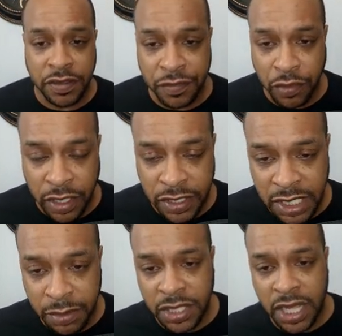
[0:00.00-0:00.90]
for our
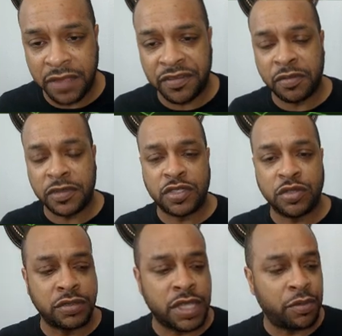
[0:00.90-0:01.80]
deep dive number
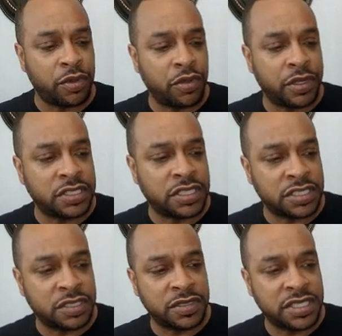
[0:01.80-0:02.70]
two. Now we're going
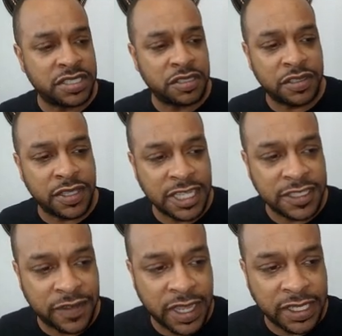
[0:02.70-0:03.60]
into some
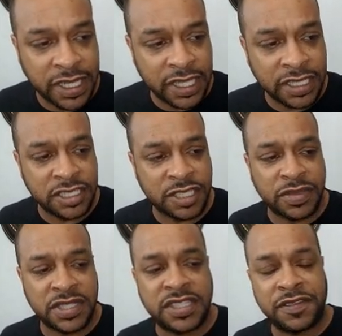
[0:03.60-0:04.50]
decentralized finance,
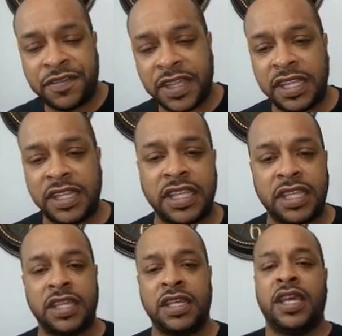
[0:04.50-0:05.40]

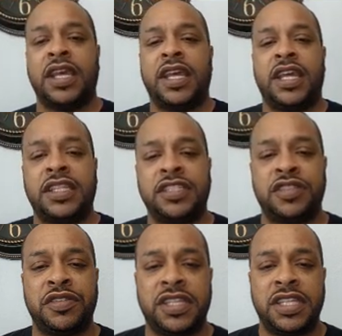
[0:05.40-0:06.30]
specifically
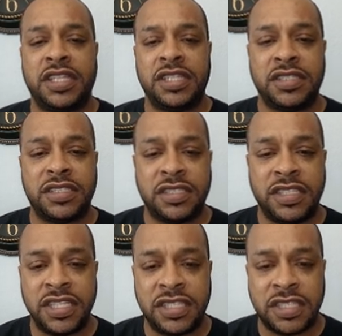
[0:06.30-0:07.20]
into these
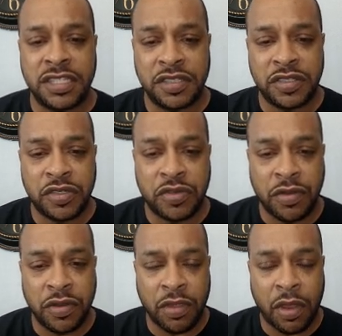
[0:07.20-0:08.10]

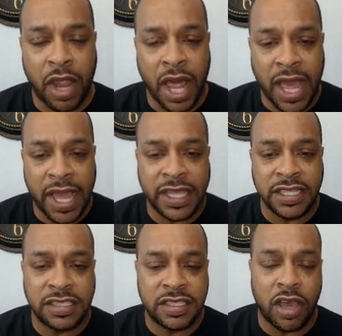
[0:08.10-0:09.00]

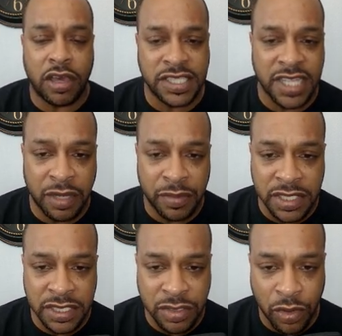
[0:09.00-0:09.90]
decentralized
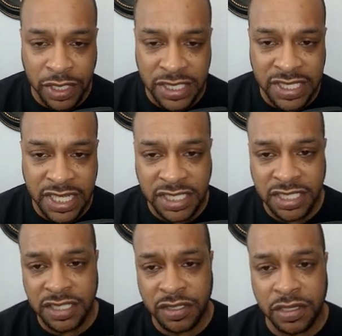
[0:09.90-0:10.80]
autonomous
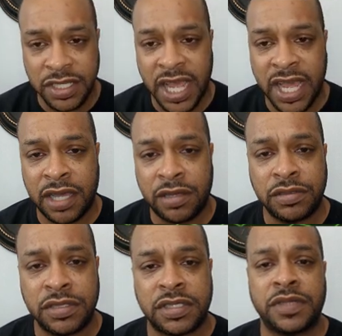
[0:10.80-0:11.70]
organizations or
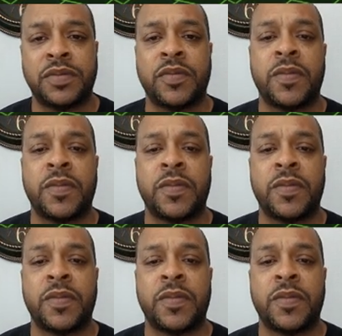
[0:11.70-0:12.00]
DAOs.